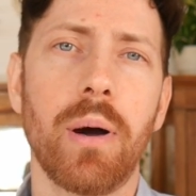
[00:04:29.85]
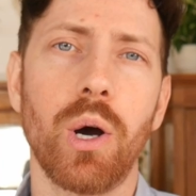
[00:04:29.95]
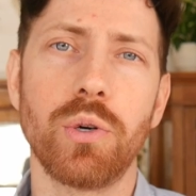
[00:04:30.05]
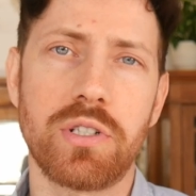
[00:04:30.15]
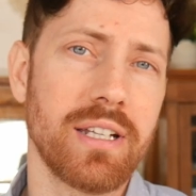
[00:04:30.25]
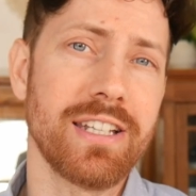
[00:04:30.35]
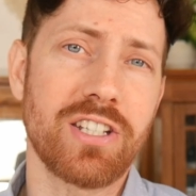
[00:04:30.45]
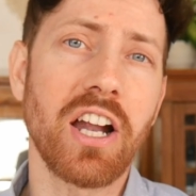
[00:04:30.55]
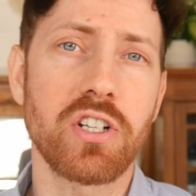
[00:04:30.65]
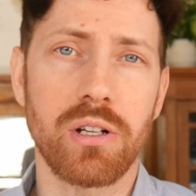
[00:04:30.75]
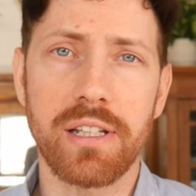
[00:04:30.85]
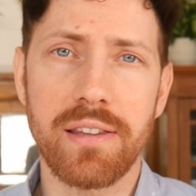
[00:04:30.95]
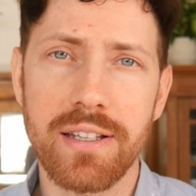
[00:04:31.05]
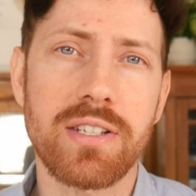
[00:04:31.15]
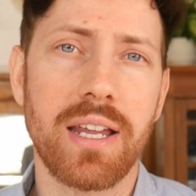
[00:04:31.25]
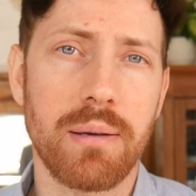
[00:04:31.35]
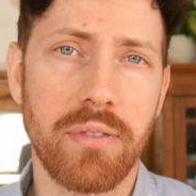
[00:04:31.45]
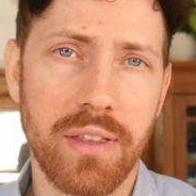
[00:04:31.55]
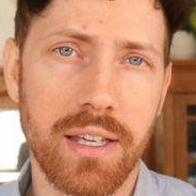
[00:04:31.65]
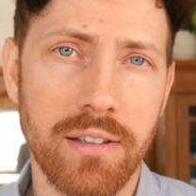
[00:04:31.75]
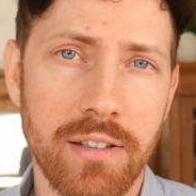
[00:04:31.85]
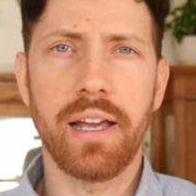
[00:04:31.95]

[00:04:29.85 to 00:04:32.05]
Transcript: post essentially the same thing.